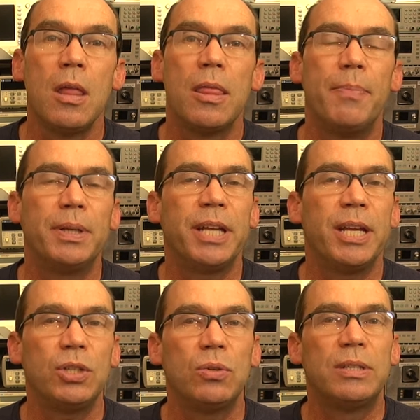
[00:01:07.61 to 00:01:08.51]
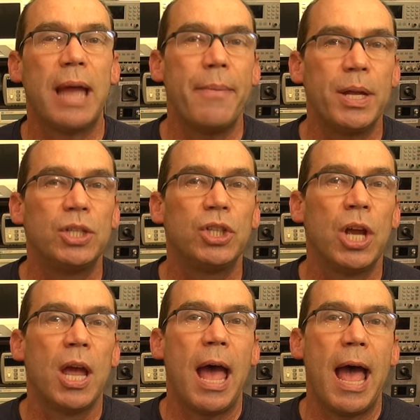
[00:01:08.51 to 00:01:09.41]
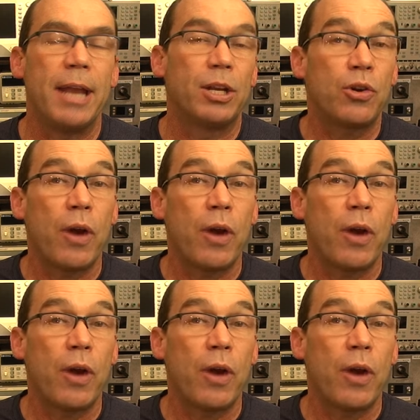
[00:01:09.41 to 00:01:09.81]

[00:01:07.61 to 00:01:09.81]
the potential damage and